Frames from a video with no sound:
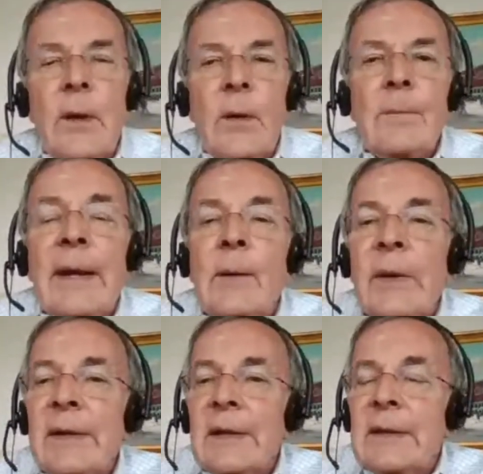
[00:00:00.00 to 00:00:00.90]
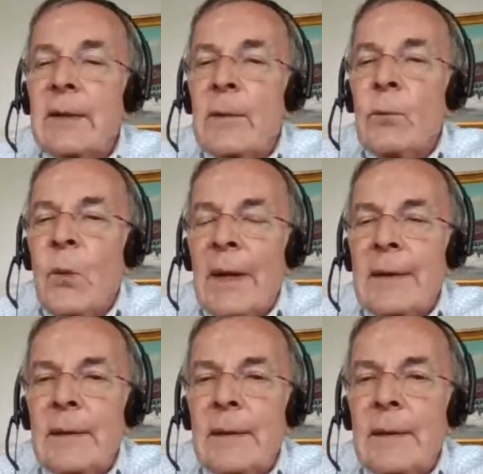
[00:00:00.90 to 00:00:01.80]
but it will get there in
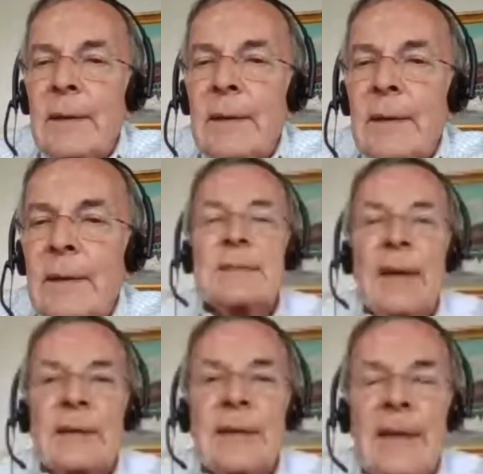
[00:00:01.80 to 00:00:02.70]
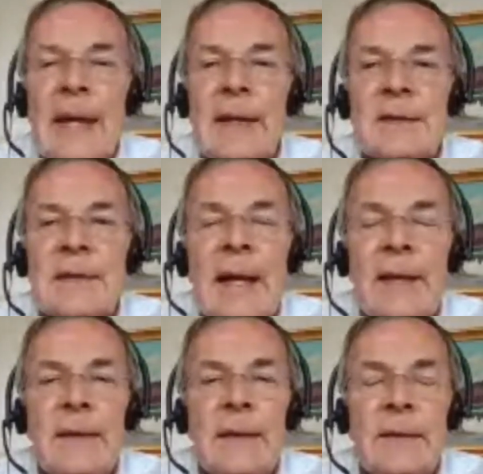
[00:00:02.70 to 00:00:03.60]
one aspect, and that is
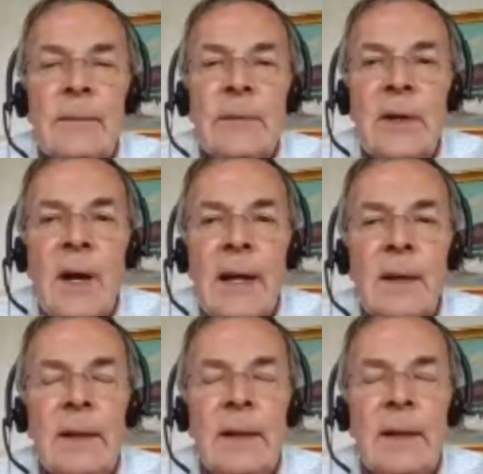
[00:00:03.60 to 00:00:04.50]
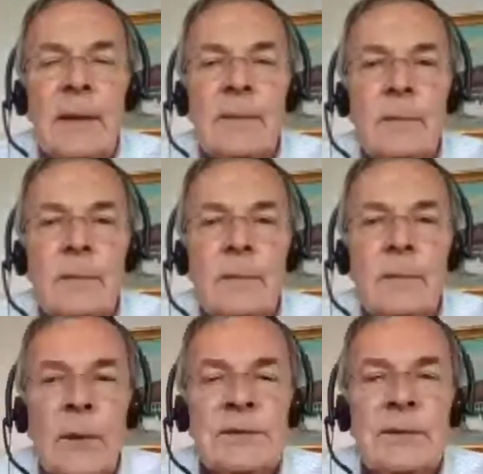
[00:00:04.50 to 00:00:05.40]
I think that McConnell and most
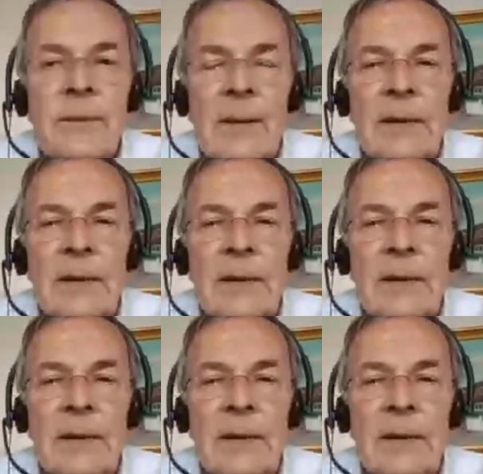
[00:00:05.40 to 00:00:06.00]
Republicans,